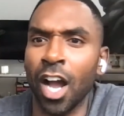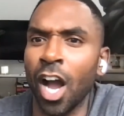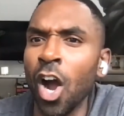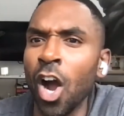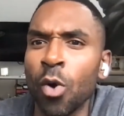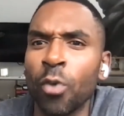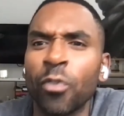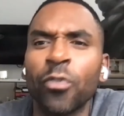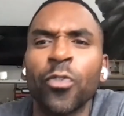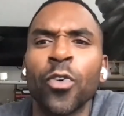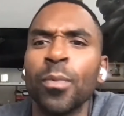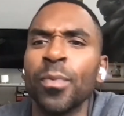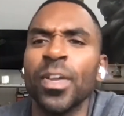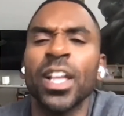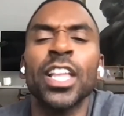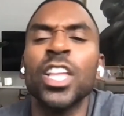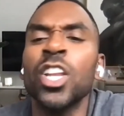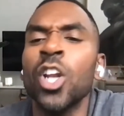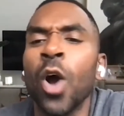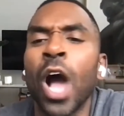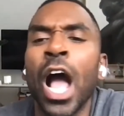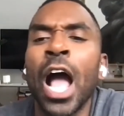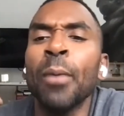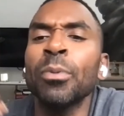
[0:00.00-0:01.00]
Oh,
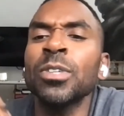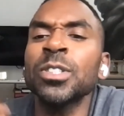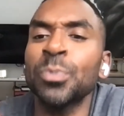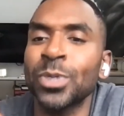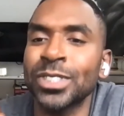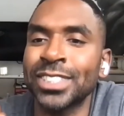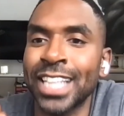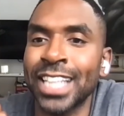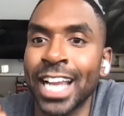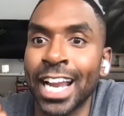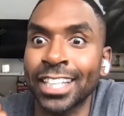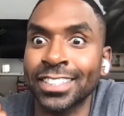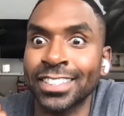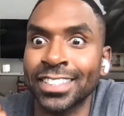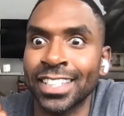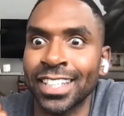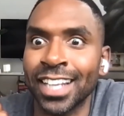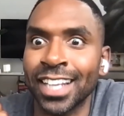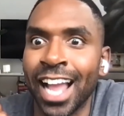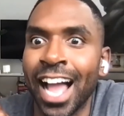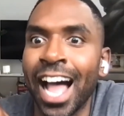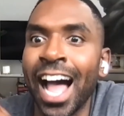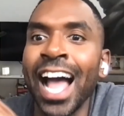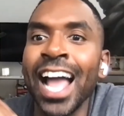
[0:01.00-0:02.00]
I was
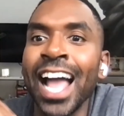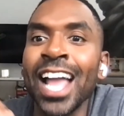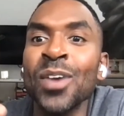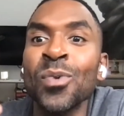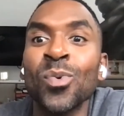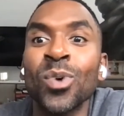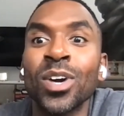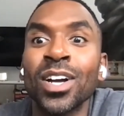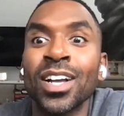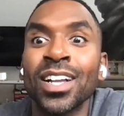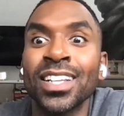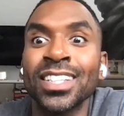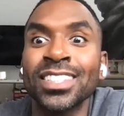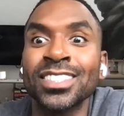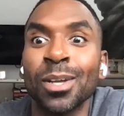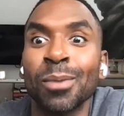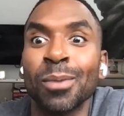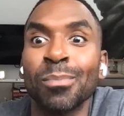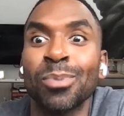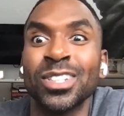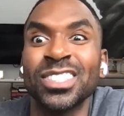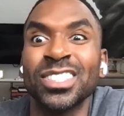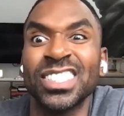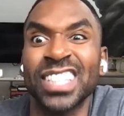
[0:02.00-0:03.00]
protected. I
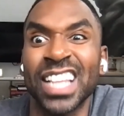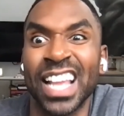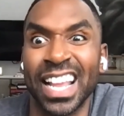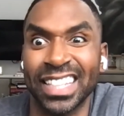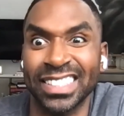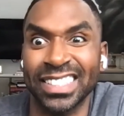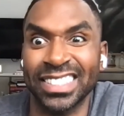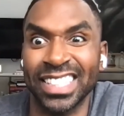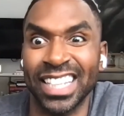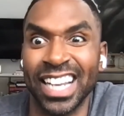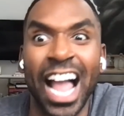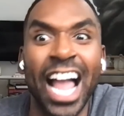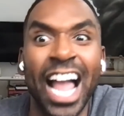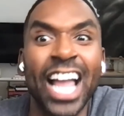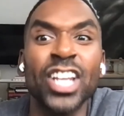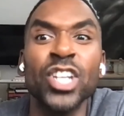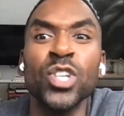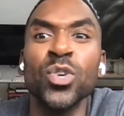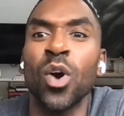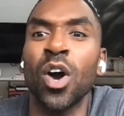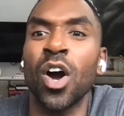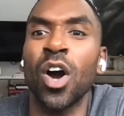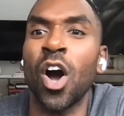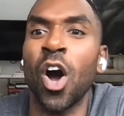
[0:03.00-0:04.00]

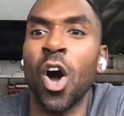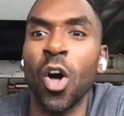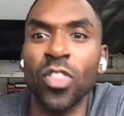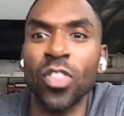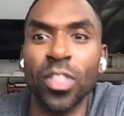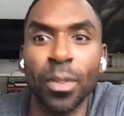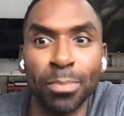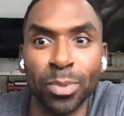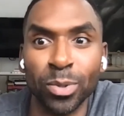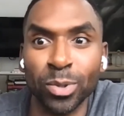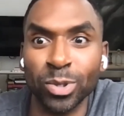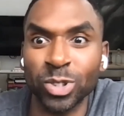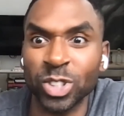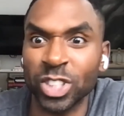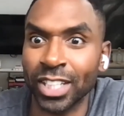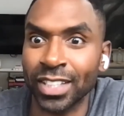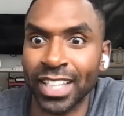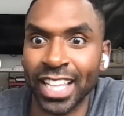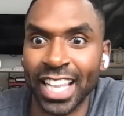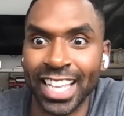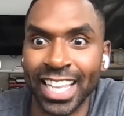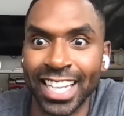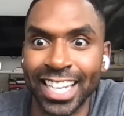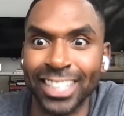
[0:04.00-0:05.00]
knew all the bougie
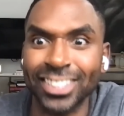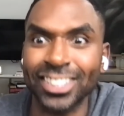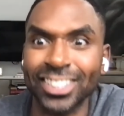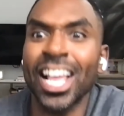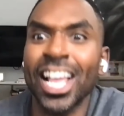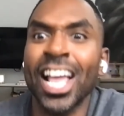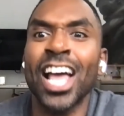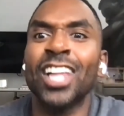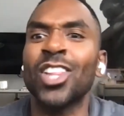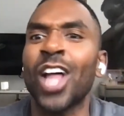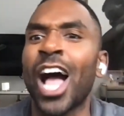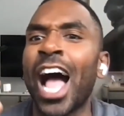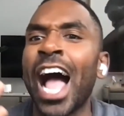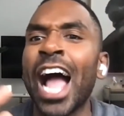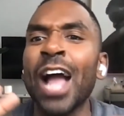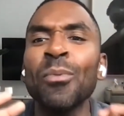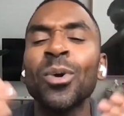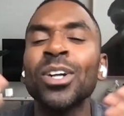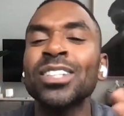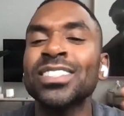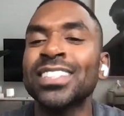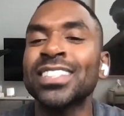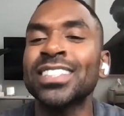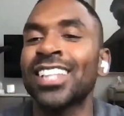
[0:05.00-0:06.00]
ladies. I
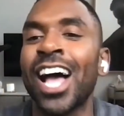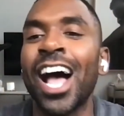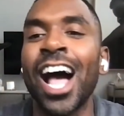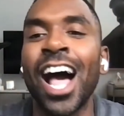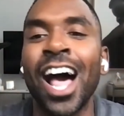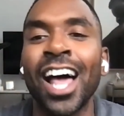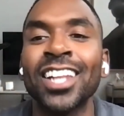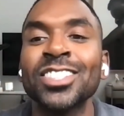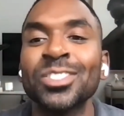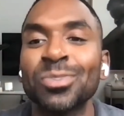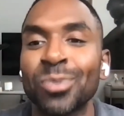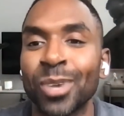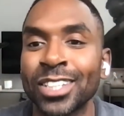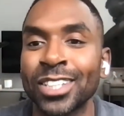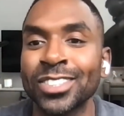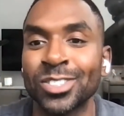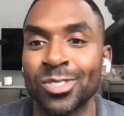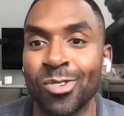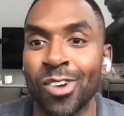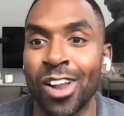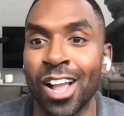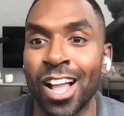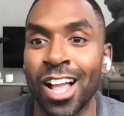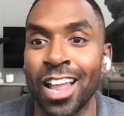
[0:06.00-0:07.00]
worked at the hottest
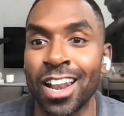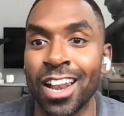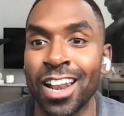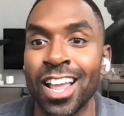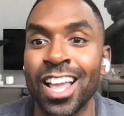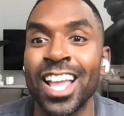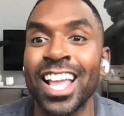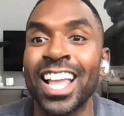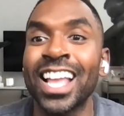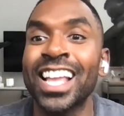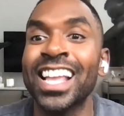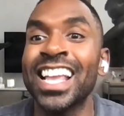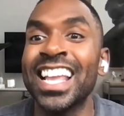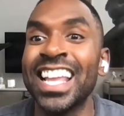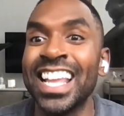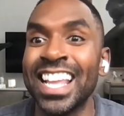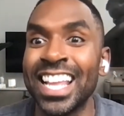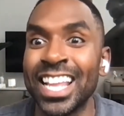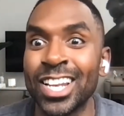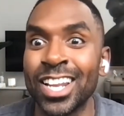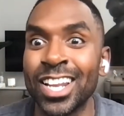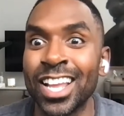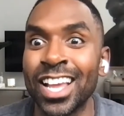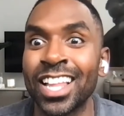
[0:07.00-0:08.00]
restaurant
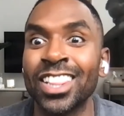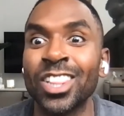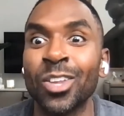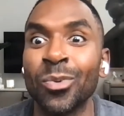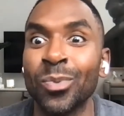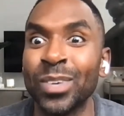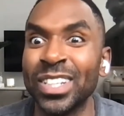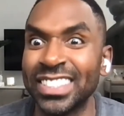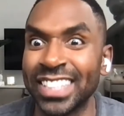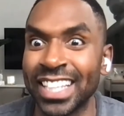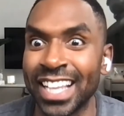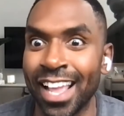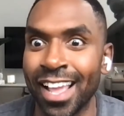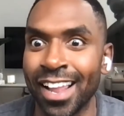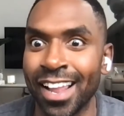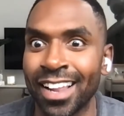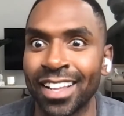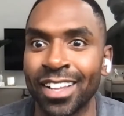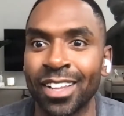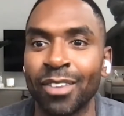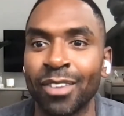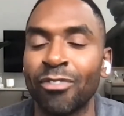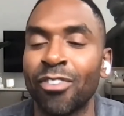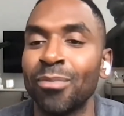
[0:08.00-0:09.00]
in
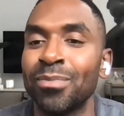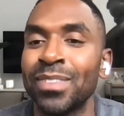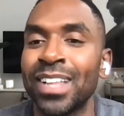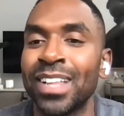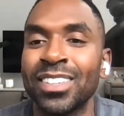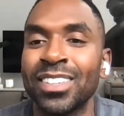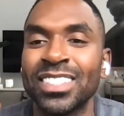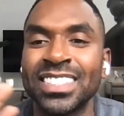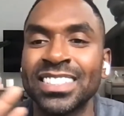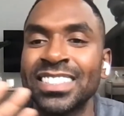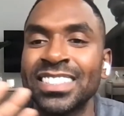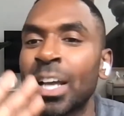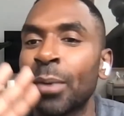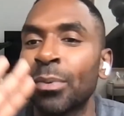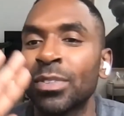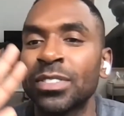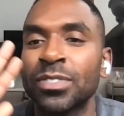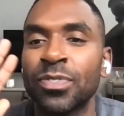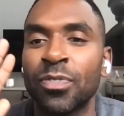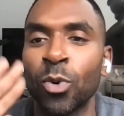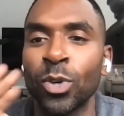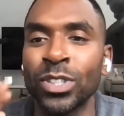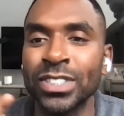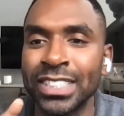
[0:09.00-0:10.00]
Louisiana since I
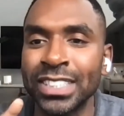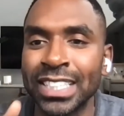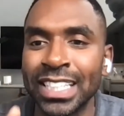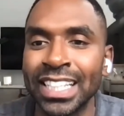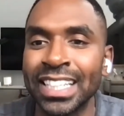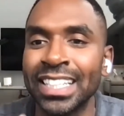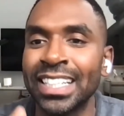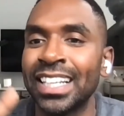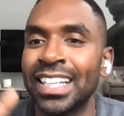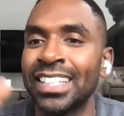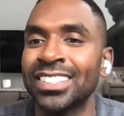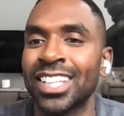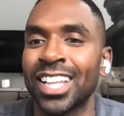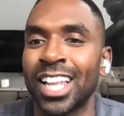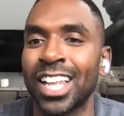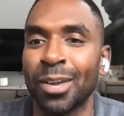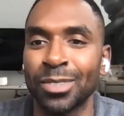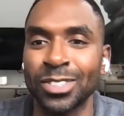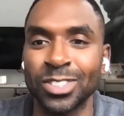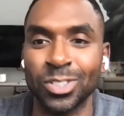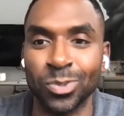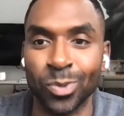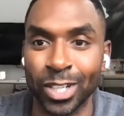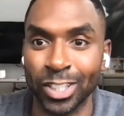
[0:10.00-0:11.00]
was 14 until
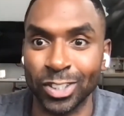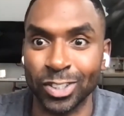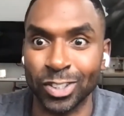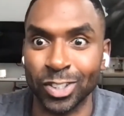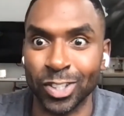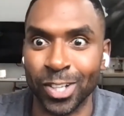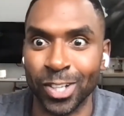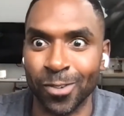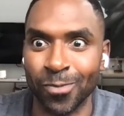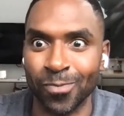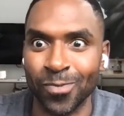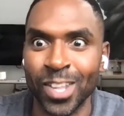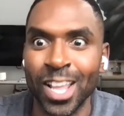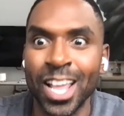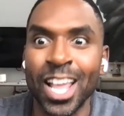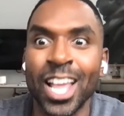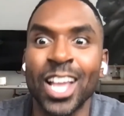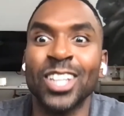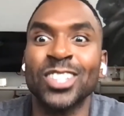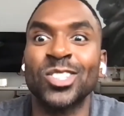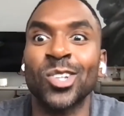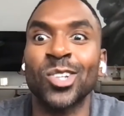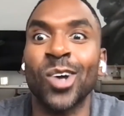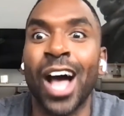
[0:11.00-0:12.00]
I was 22.
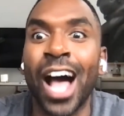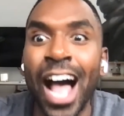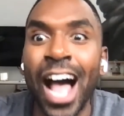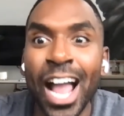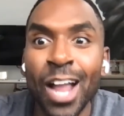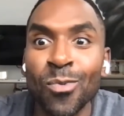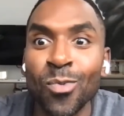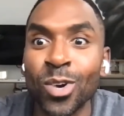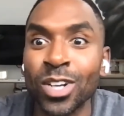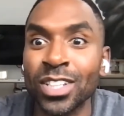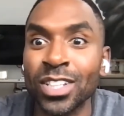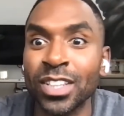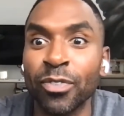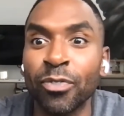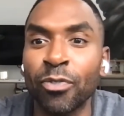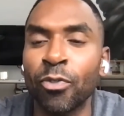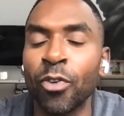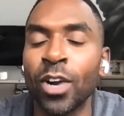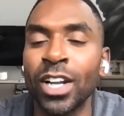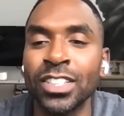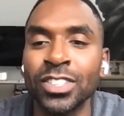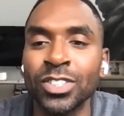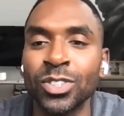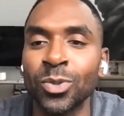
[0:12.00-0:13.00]
So I worked the
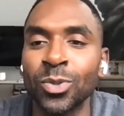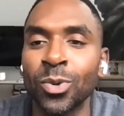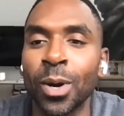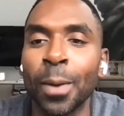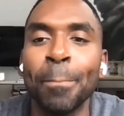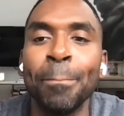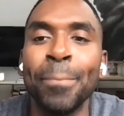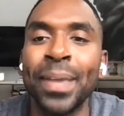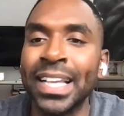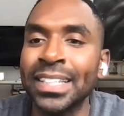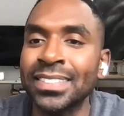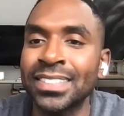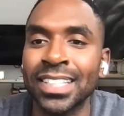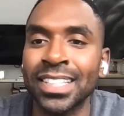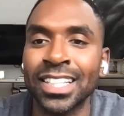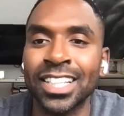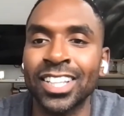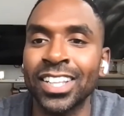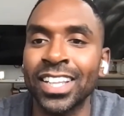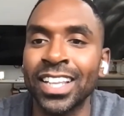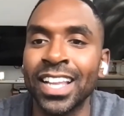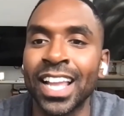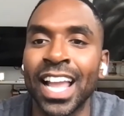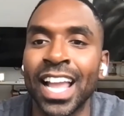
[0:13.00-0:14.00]
front door
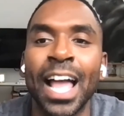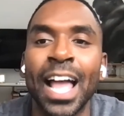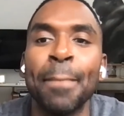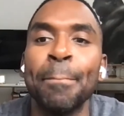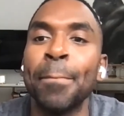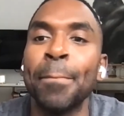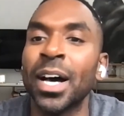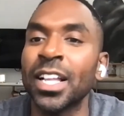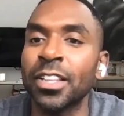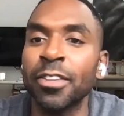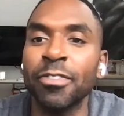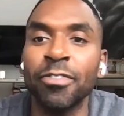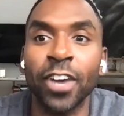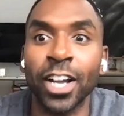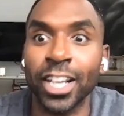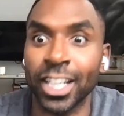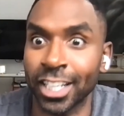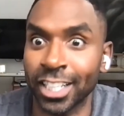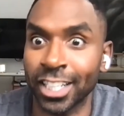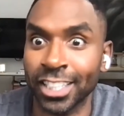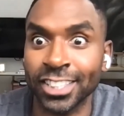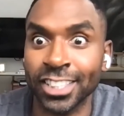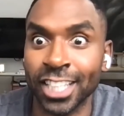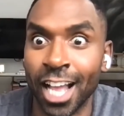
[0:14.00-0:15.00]
basically at
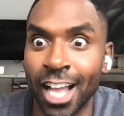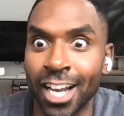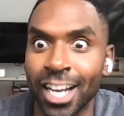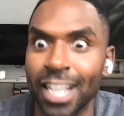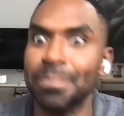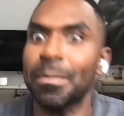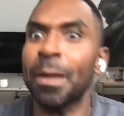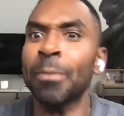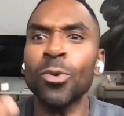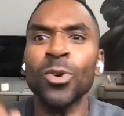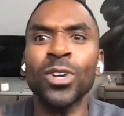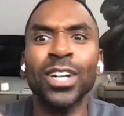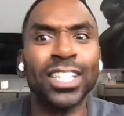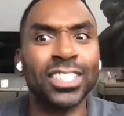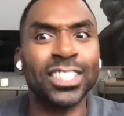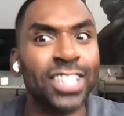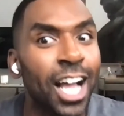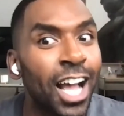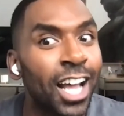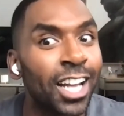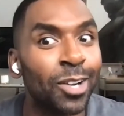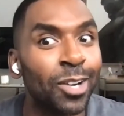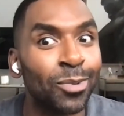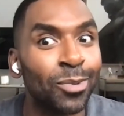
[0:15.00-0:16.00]
motherfucking Katana. Remember when
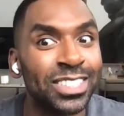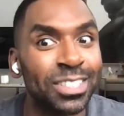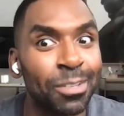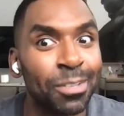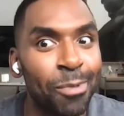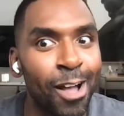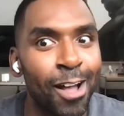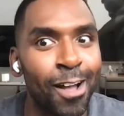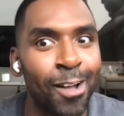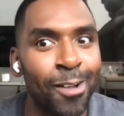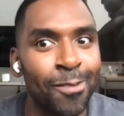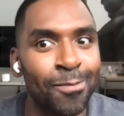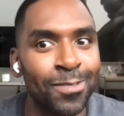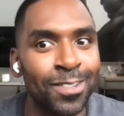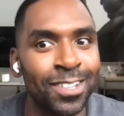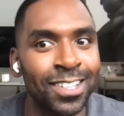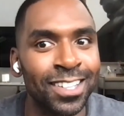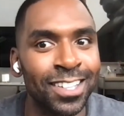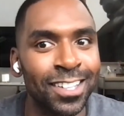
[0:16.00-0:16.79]
Katana was the bomb?